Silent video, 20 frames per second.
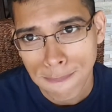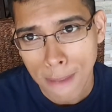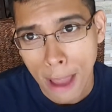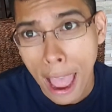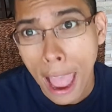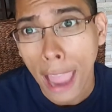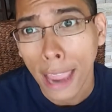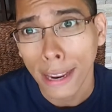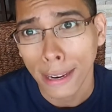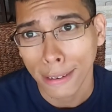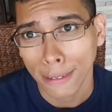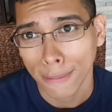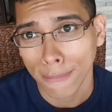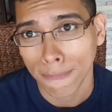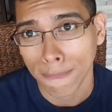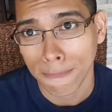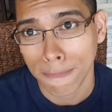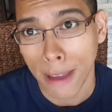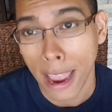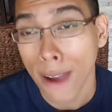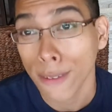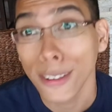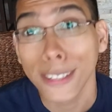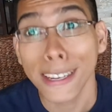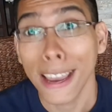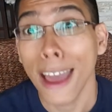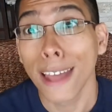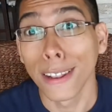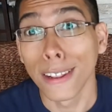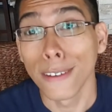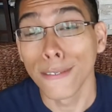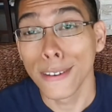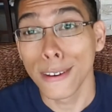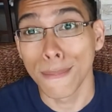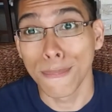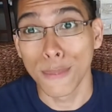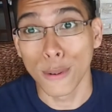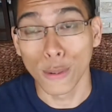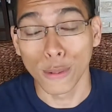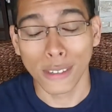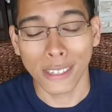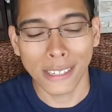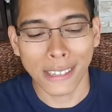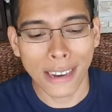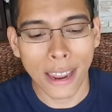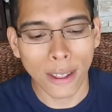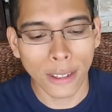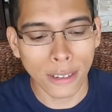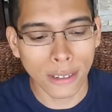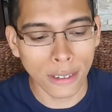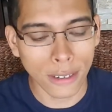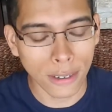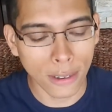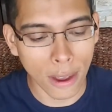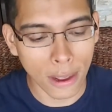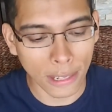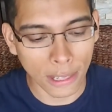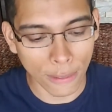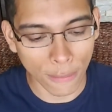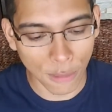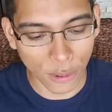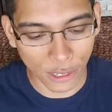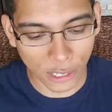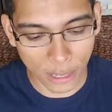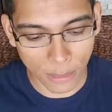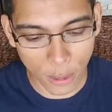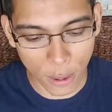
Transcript: I have to say I love Hip Boots. Now this is a song, the first time